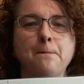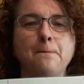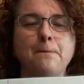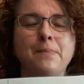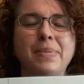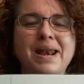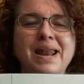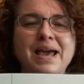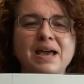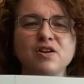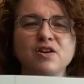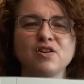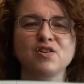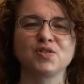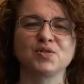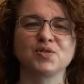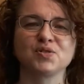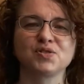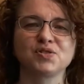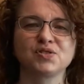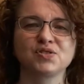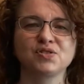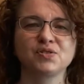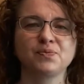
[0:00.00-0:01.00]

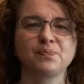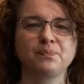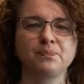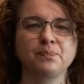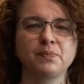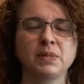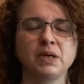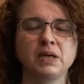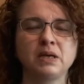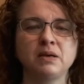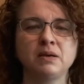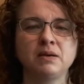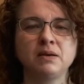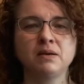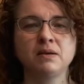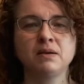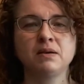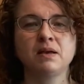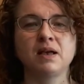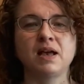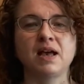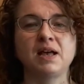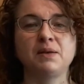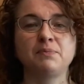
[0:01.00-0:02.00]
blancos.
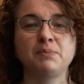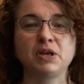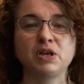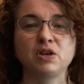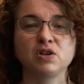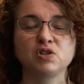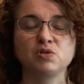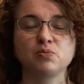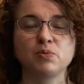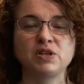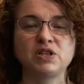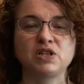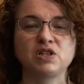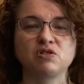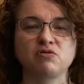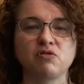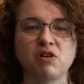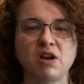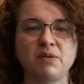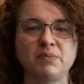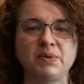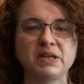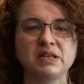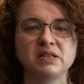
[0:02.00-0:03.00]
And because we're
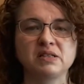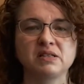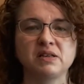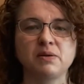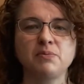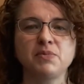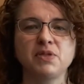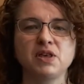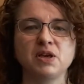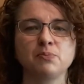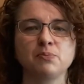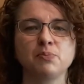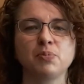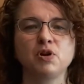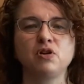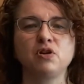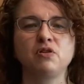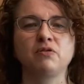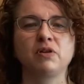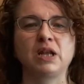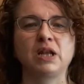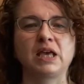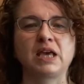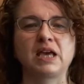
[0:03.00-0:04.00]
describing something
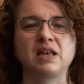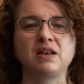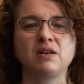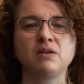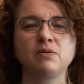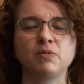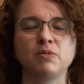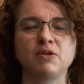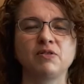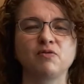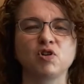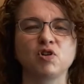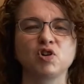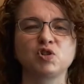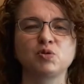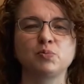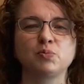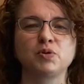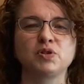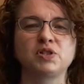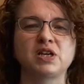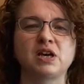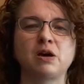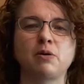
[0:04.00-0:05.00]
plural again, we've got to
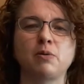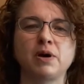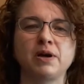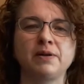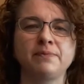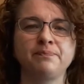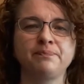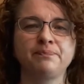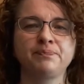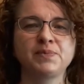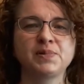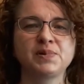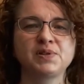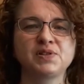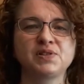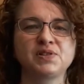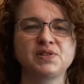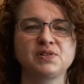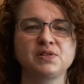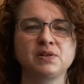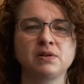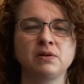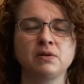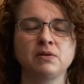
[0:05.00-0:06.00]
put our
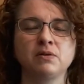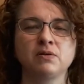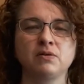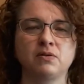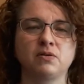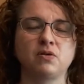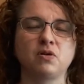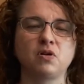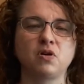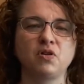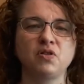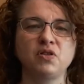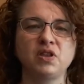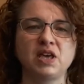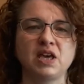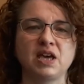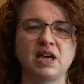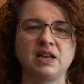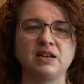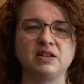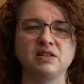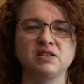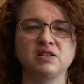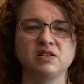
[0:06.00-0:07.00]
s on the
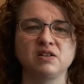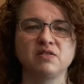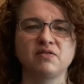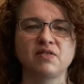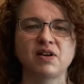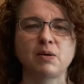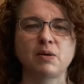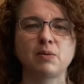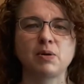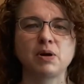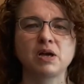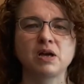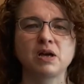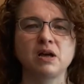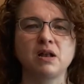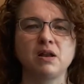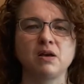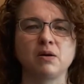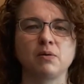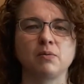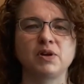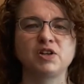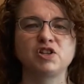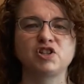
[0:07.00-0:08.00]
end of our
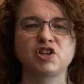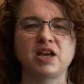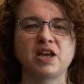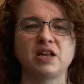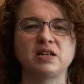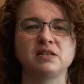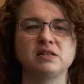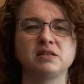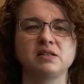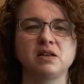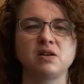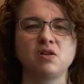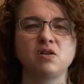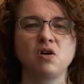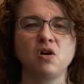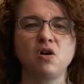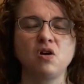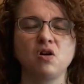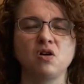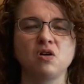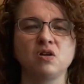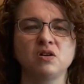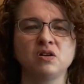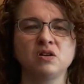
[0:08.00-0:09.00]
colour, which ends in
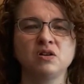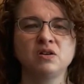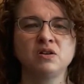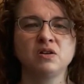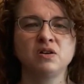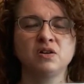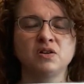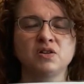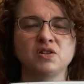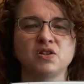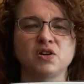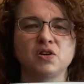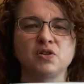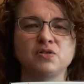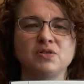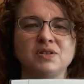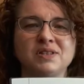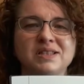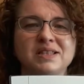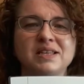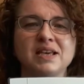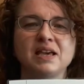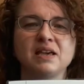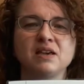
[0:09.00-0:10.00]
o. So,
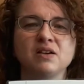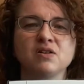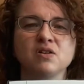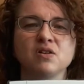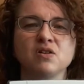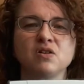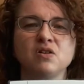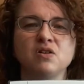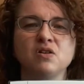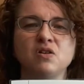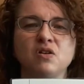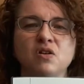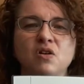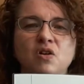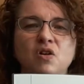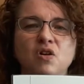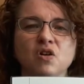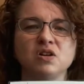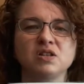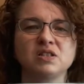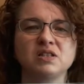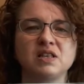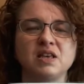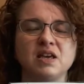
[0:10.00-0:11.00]
tengo
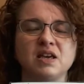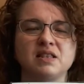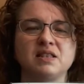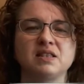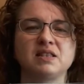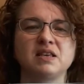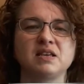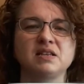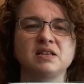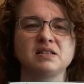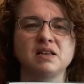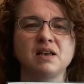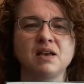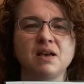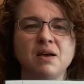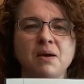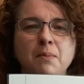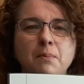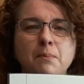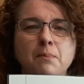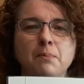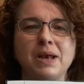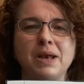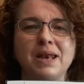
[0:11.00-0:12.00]
los dientes
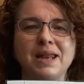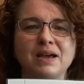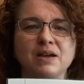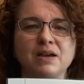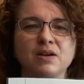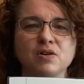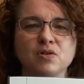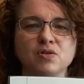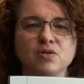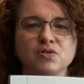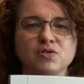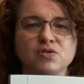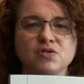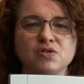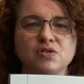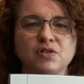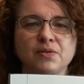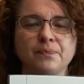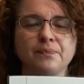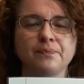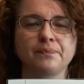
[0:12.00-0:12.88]
blancos.